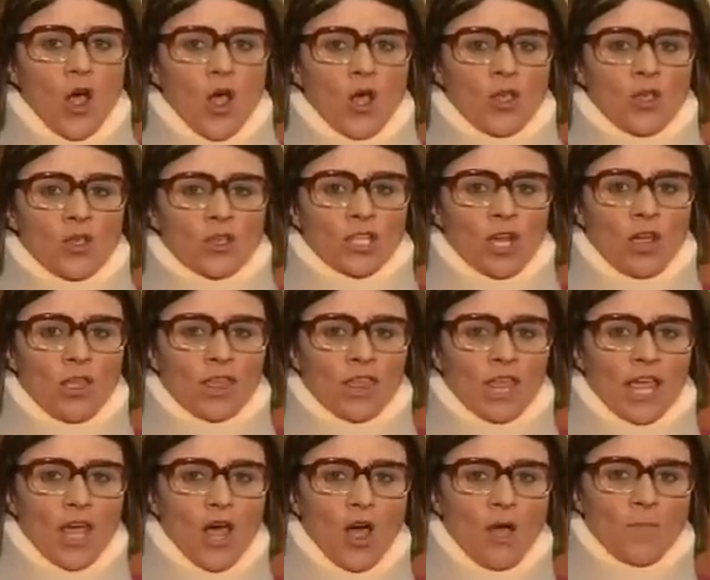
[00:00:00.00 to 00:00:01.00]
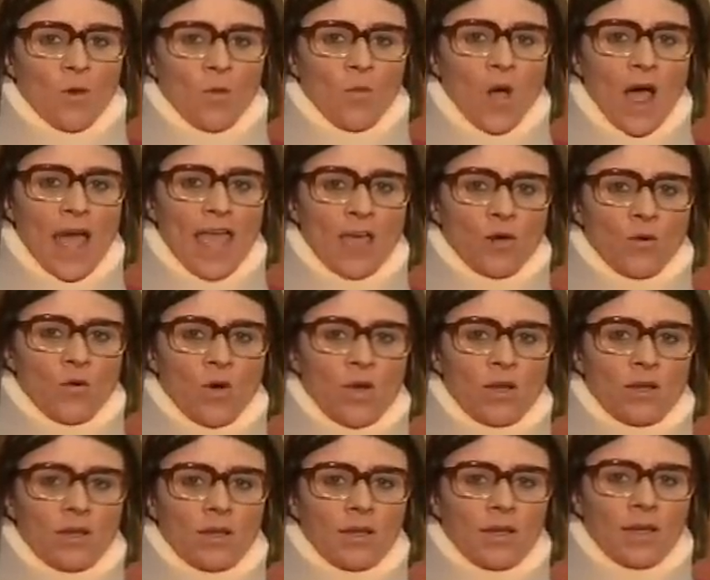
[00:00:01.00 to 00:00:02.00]
I know you don't think I'm a whale.
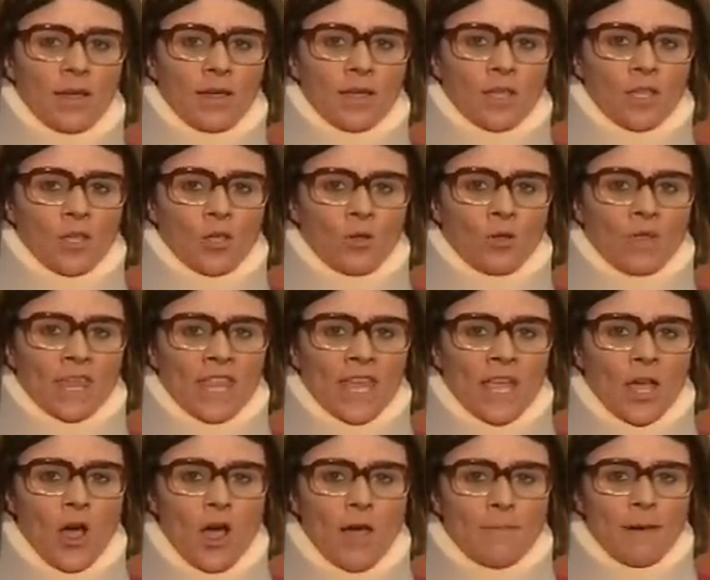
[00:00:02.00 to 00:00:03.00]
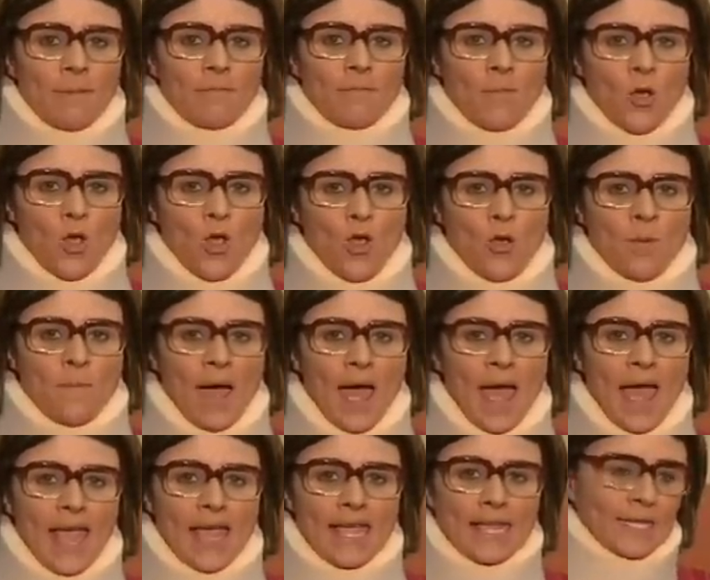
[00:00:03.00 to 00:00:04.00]
You think I'm a
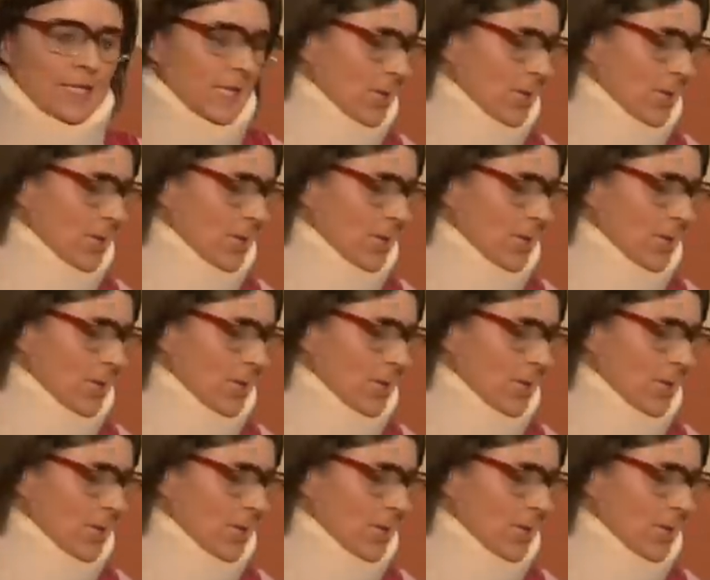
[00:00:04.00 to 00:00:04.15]
mermaid.